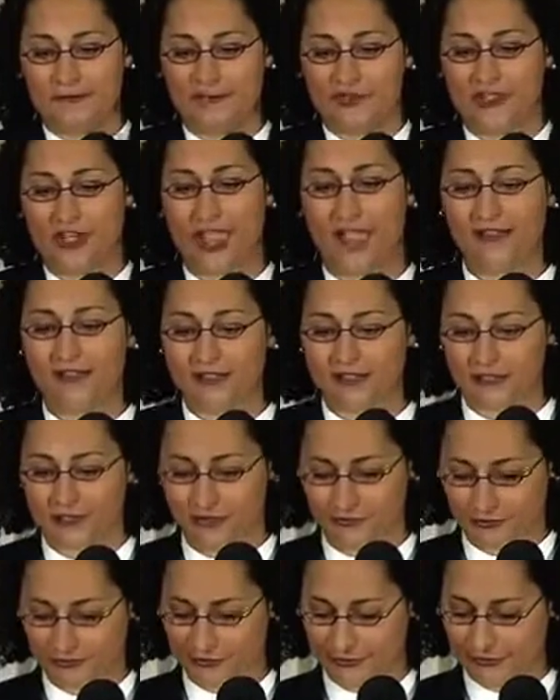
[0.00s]
challenged
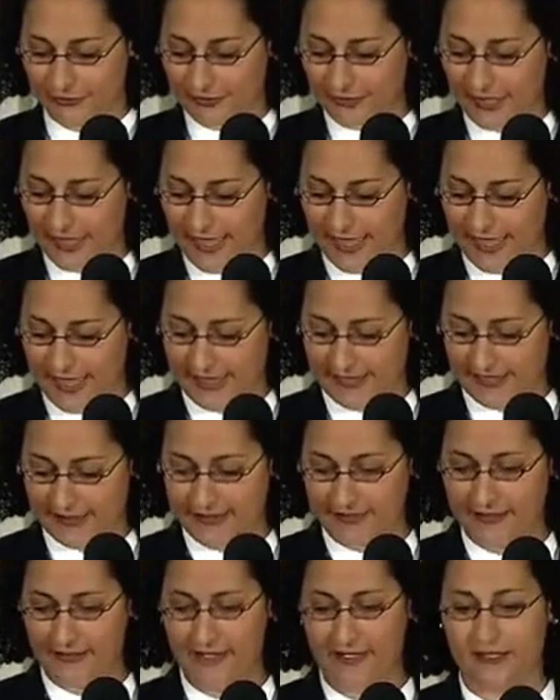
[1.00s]
the rule,
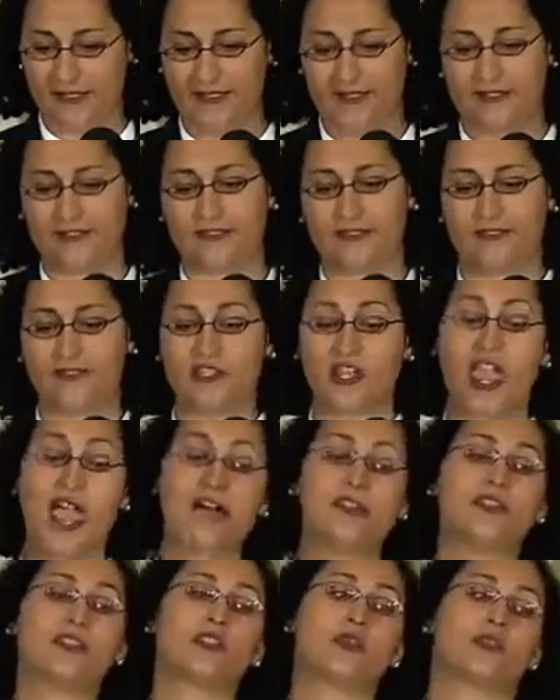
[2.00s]
and his
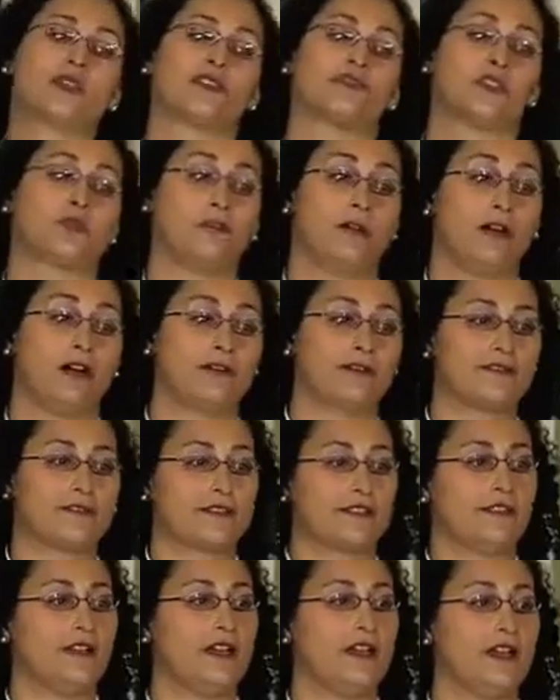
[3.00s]
challenge was
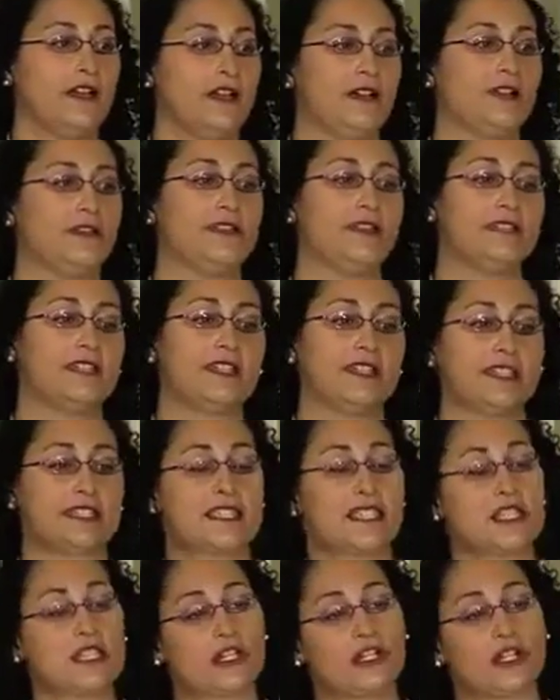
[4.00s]
rebuffed. The
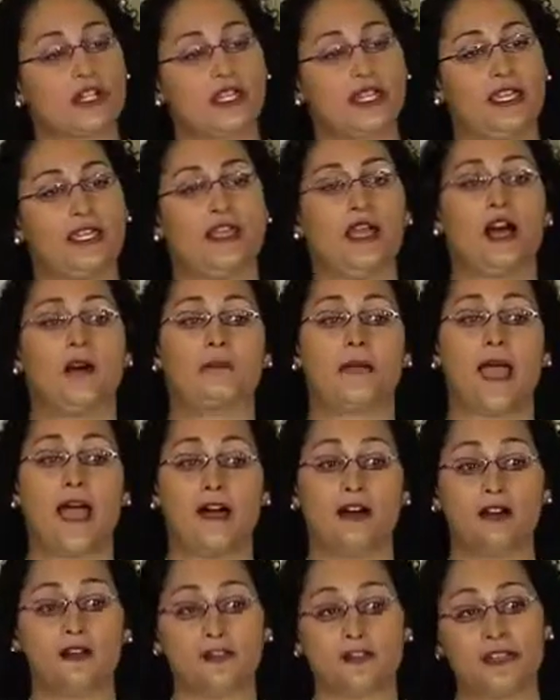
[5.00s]
DC Circuit
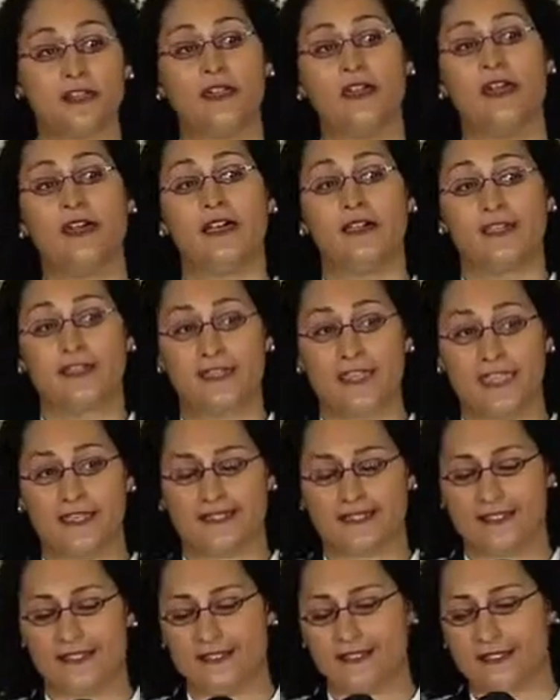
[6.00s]
upheld the
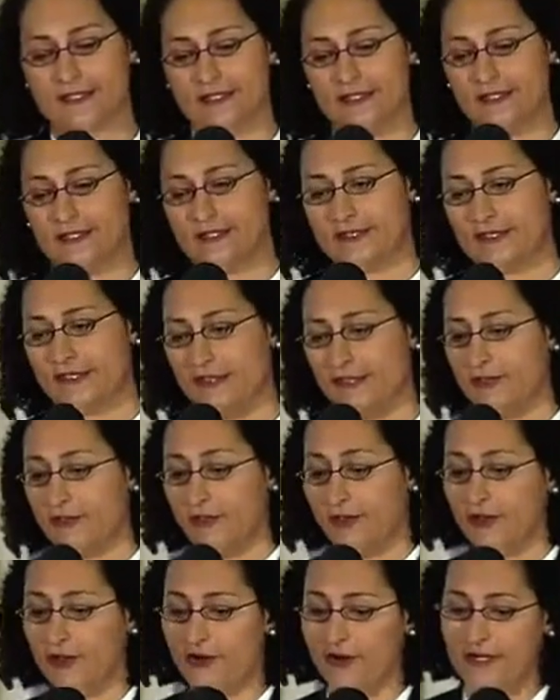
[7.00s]
SEC's
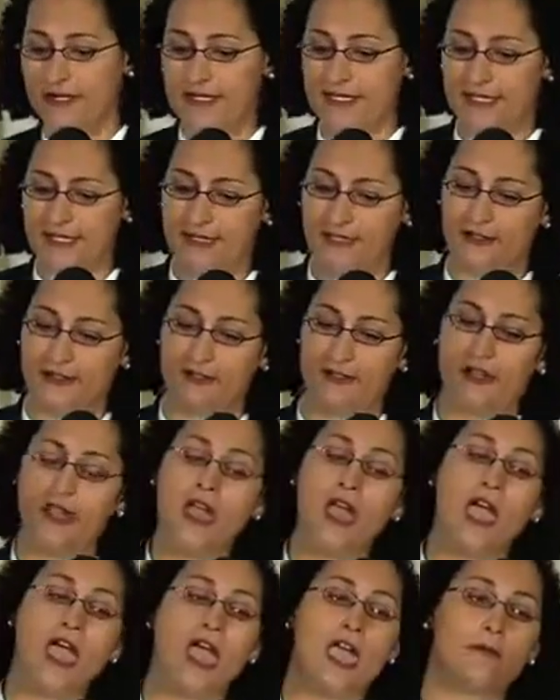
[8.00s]
authority here,
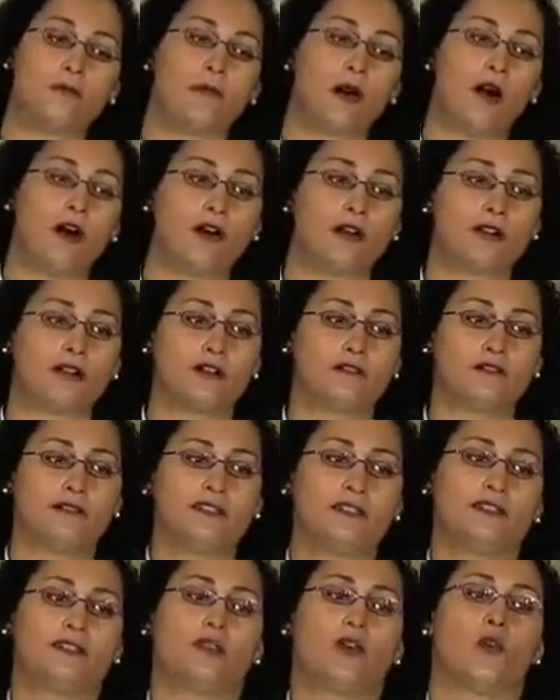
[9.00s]
and part of
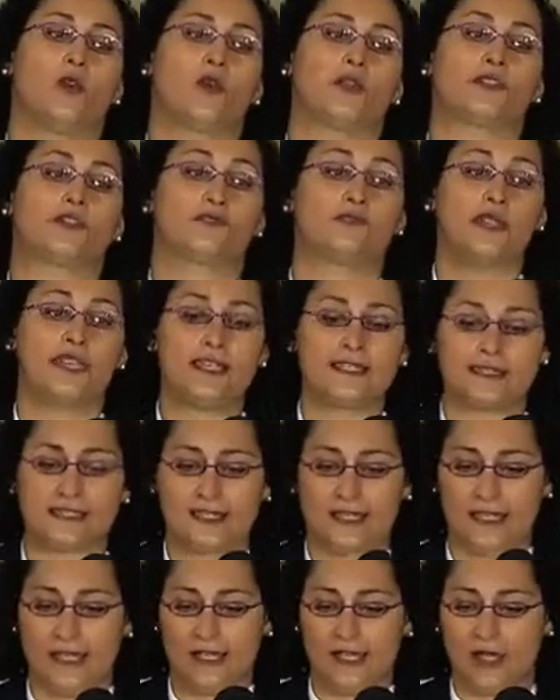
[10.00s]
the court's
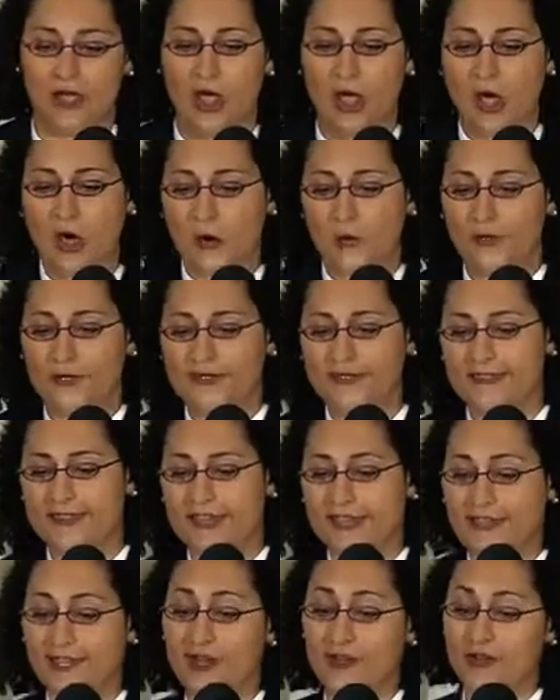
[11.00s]
reasoning was
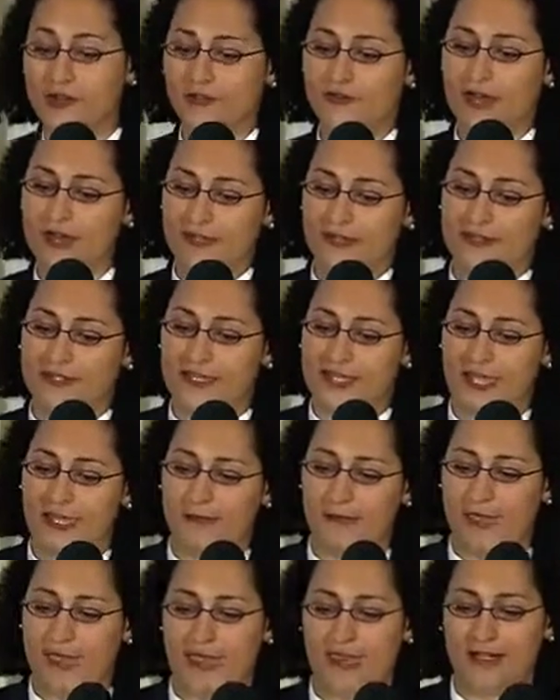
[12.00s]
that underwriters'
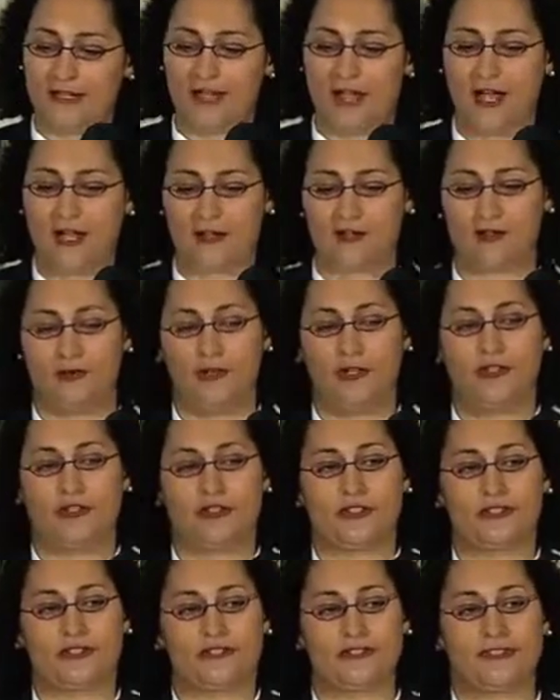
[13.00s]
campaign
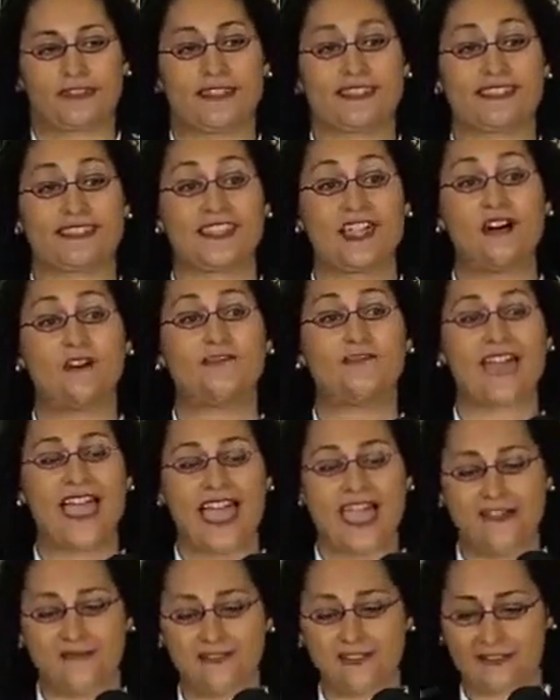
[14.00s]
contributions
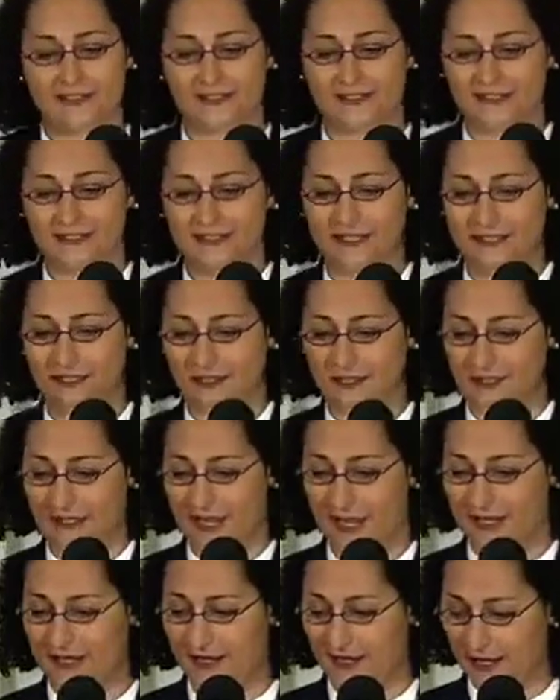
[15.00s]
self-evidently
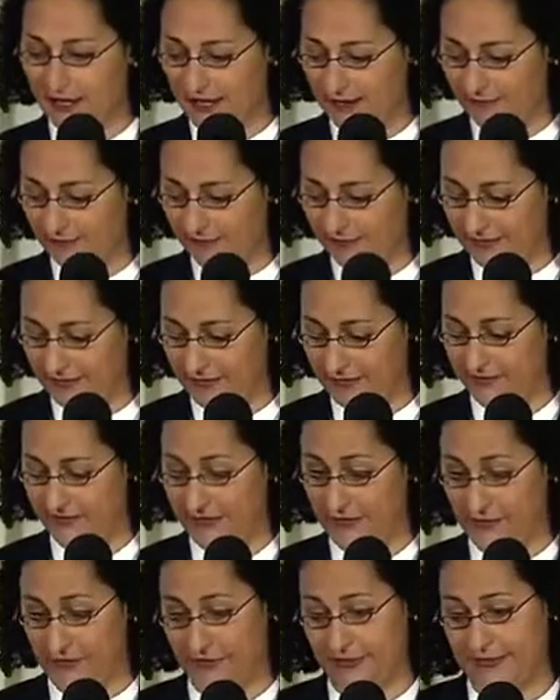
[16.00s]
create a conflict of
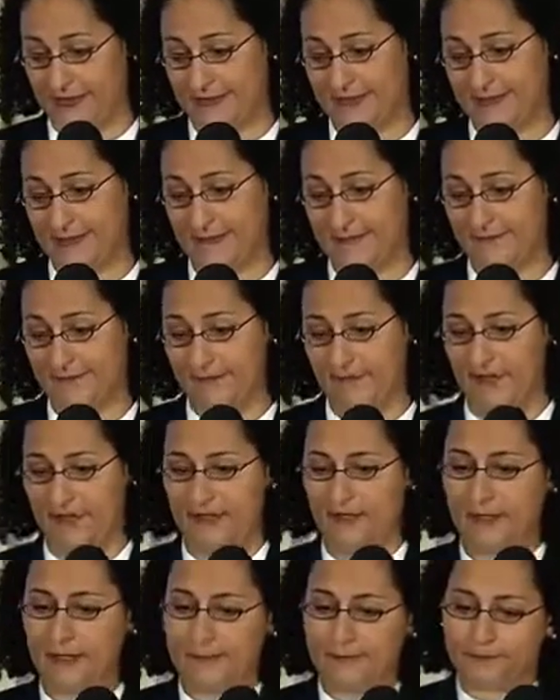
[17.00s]
interest.
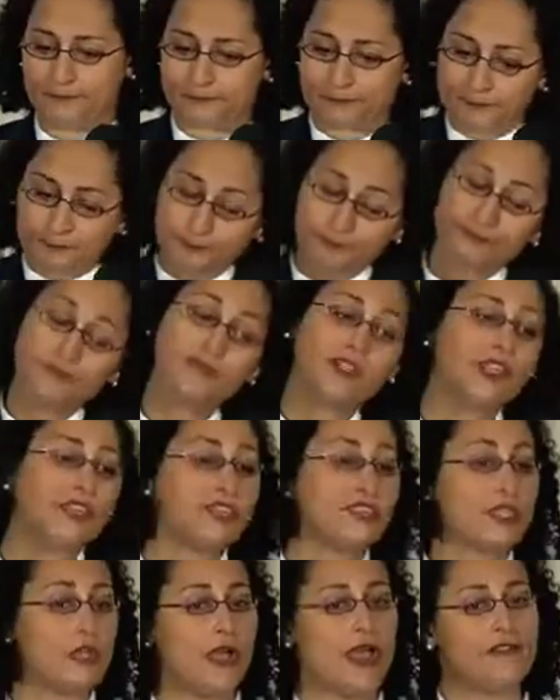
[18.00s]

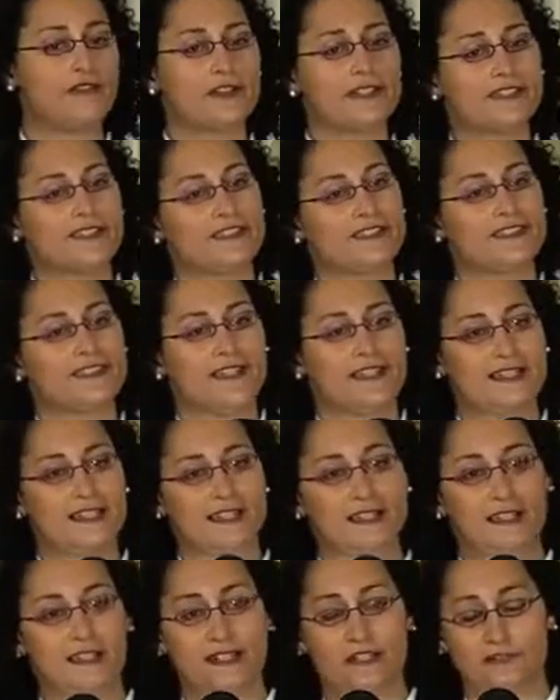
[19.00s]
So ever since
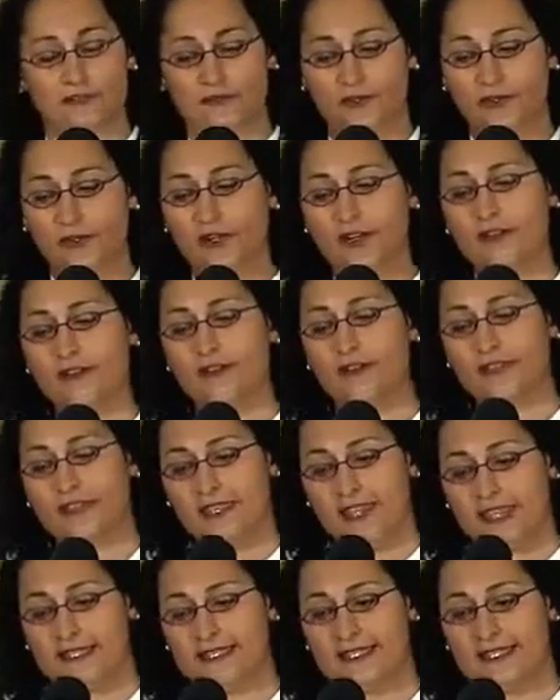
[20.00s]
1994, the